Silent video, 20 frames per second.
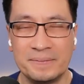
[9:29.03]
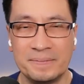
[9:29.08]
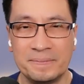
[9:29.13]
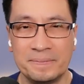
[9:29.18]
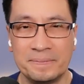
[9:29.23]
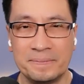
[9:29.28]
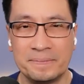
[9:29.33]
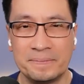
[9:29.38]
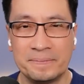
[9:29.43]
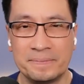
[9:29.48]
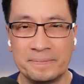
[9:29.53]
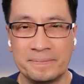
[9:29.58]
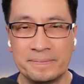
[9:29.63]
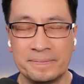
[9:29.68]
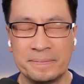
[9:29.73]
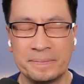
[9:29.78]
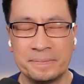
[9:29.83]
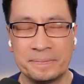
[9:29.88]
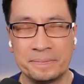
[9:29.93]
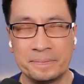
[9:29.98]

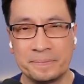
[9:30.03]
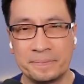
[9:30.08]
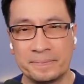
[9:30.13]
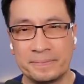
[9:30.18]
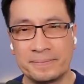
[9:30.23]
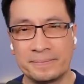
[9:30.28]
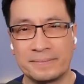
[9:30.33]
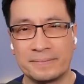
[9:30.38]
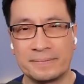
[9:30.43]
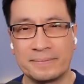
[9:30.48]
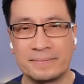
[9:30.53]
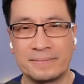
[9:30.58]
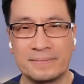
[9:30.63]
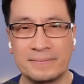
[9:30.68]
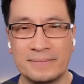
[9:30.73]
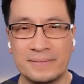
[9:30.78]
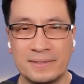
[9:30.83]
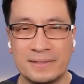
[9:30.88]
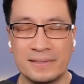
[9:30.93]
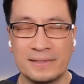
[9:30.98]

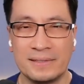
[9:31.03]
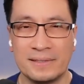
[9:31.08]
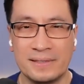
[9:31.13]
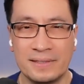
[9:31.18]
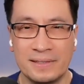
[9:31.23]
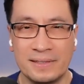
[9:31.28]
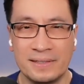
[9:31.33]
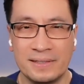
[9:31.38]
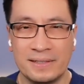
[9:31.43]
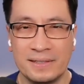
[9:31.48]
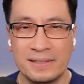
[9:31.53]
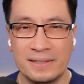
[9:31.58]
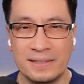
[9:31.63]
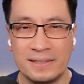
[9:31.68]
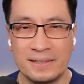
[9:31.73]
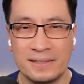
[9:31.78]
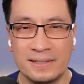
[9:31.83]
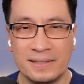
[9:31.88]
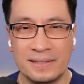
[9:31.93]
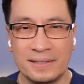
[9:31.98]

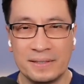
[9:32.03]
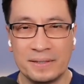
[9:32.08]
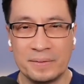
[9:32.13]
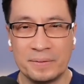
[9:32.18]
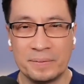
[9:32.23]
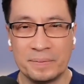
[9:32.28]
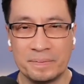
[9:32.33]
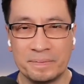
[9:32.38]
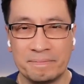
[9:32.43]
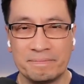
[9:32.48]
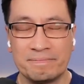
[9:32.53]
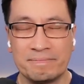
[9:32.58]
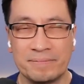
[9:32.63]
(silent)